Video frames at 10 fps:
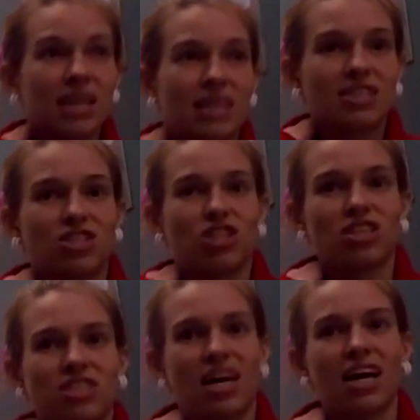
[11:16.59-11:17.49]
is
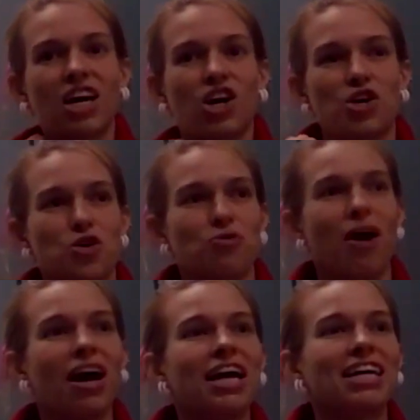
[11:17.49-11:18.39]
just that you're
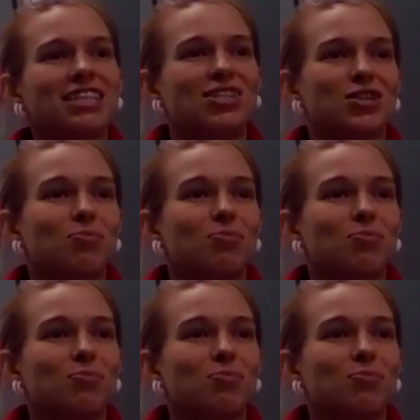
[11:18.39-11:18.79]
running into